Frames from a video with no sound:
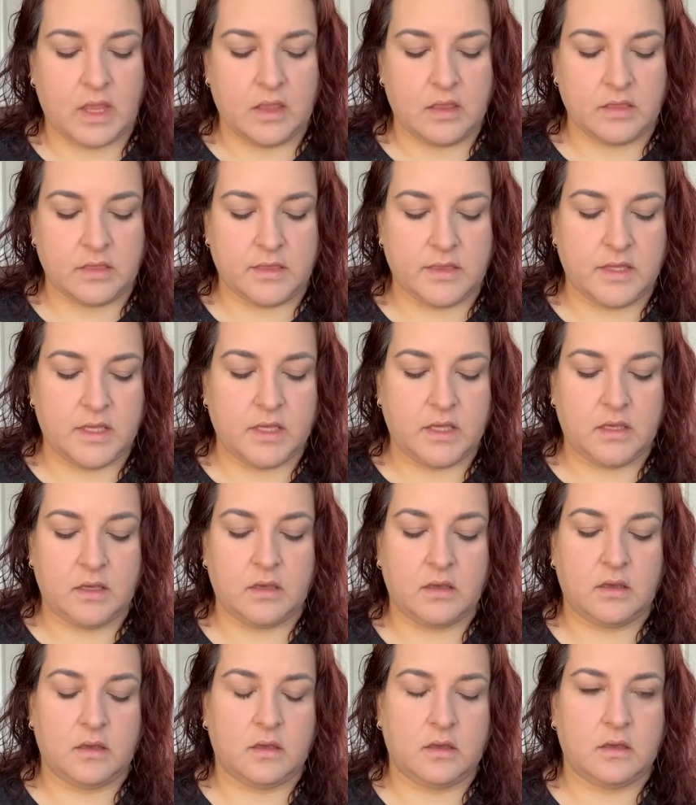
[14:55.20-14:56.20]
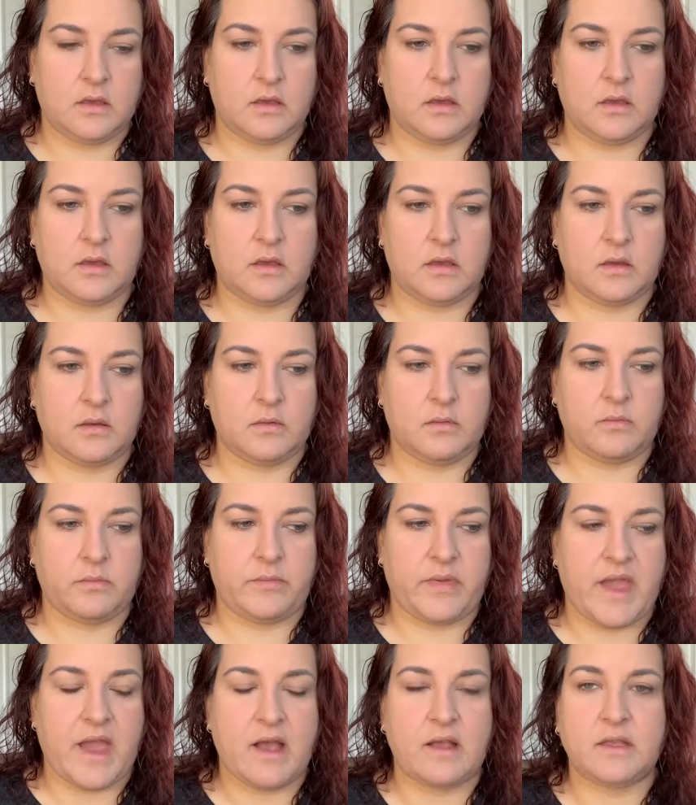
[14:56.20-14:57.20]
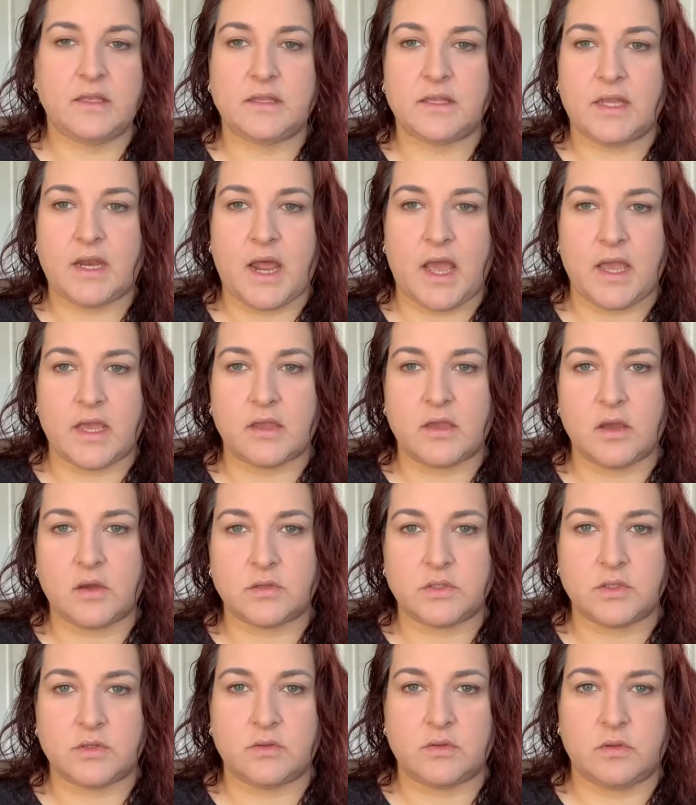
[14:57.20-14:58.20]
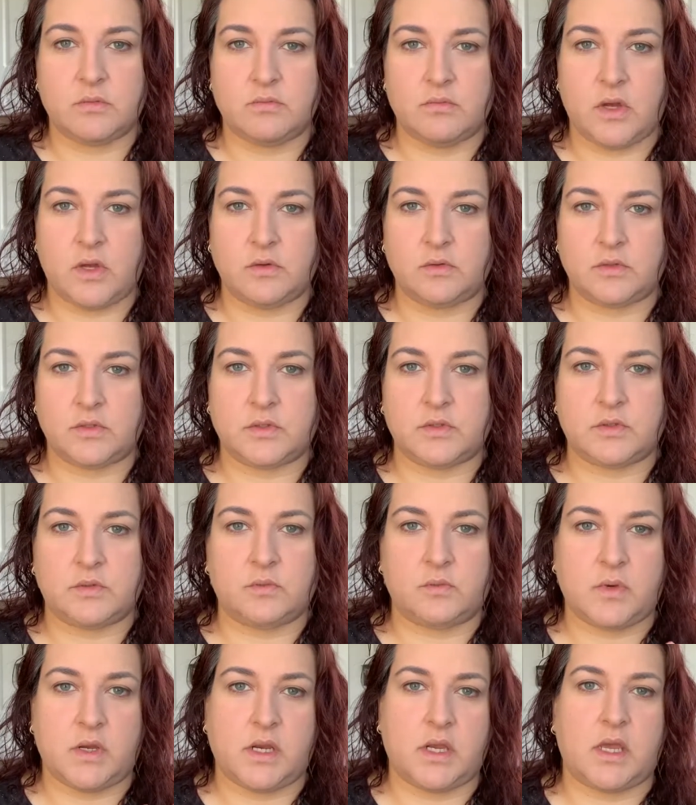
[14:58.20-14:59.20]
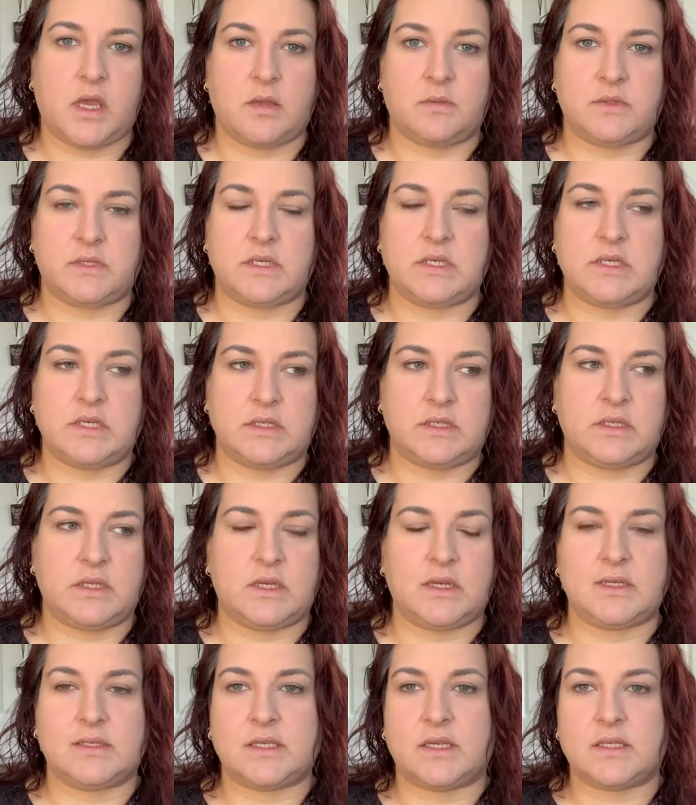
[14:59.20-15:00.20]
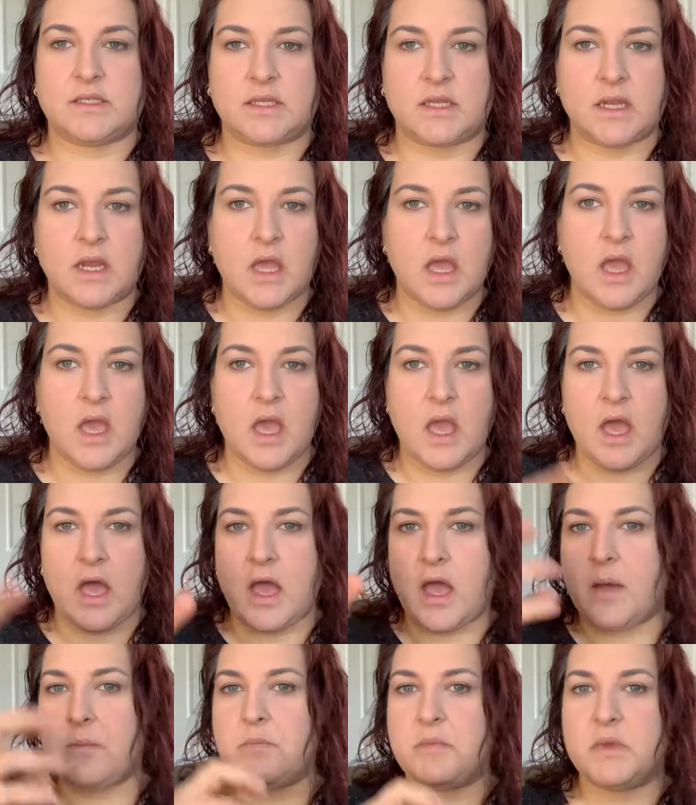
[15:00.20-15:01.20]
The palette that I go to the most when it comes to Disney, because like I said, I'm